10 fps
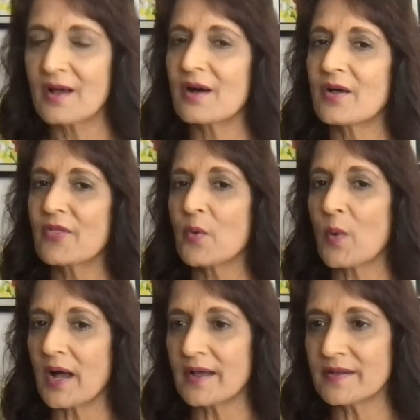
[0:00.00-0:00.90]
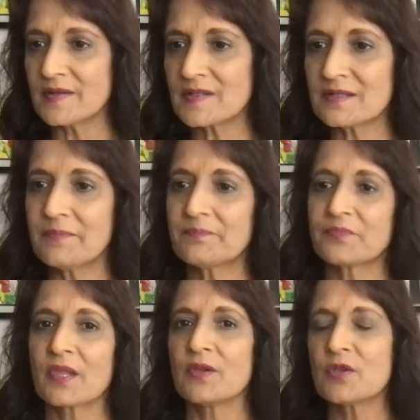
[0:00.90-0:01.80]
Otherwise,
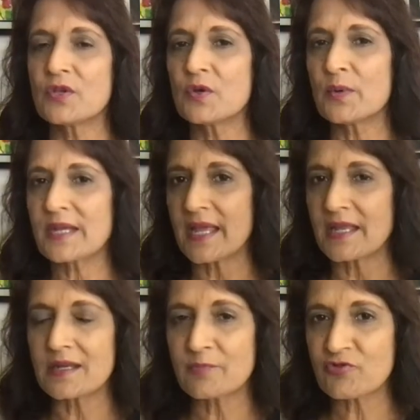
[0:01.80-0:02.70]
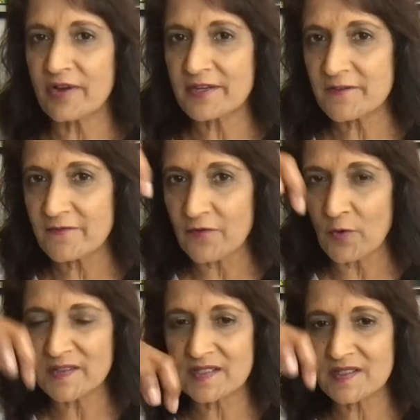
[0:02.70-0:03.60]
you would end up trying to
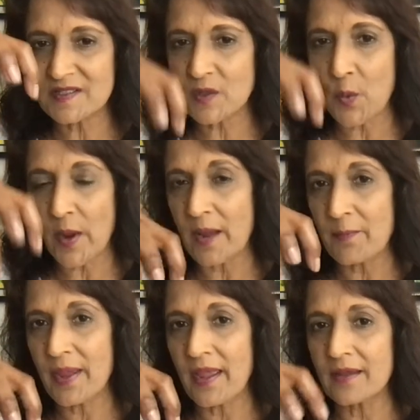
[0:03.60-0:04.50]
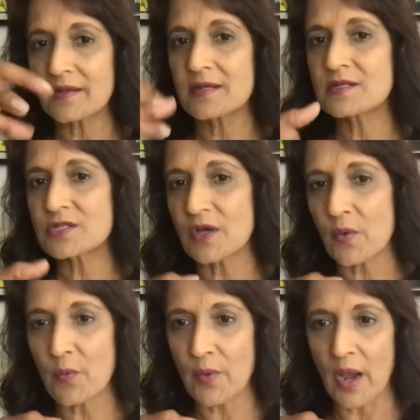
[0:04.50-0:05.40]
force this square peg into a
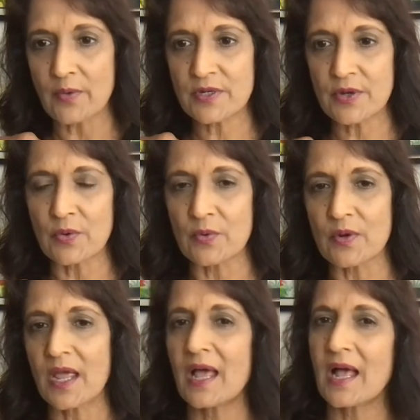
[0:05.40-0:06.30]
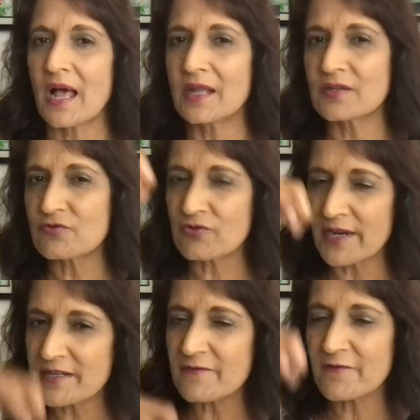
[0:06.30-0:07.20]
round hole. And
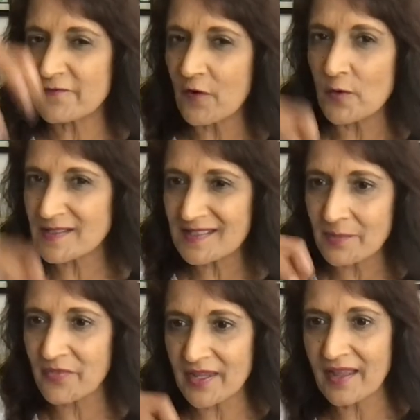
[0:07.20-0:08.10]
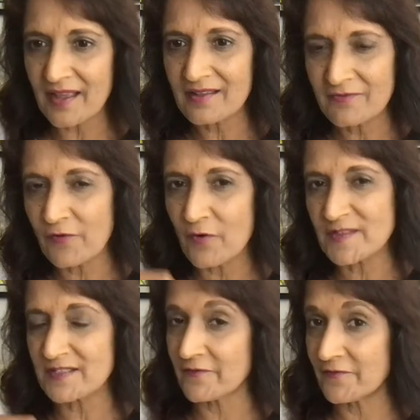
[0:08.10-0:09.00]
trying to force
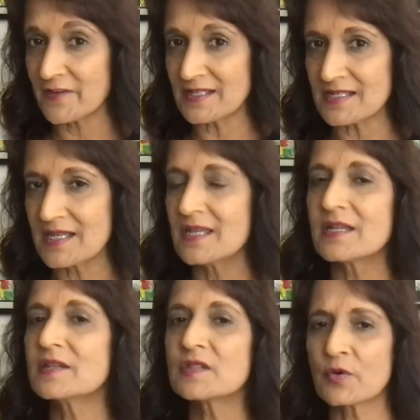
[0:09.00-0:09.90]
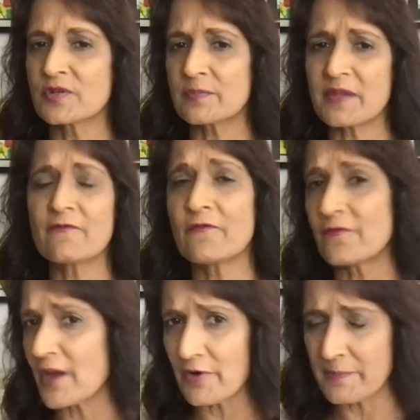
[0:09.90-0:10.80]
a fit is going to be
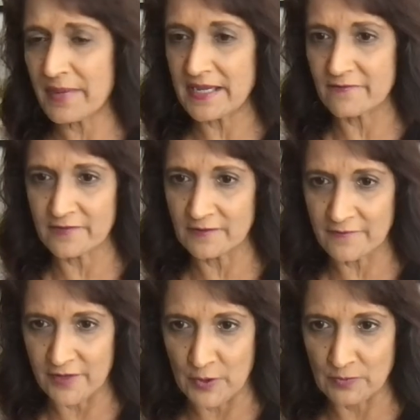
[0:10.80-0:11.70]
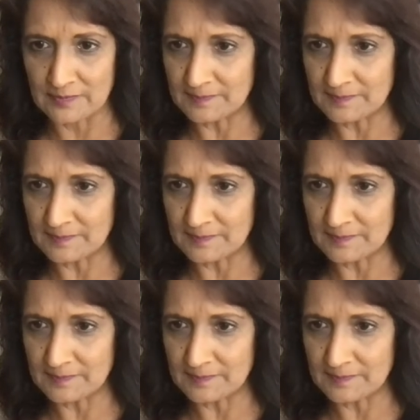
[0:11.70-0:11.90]
very painful for you.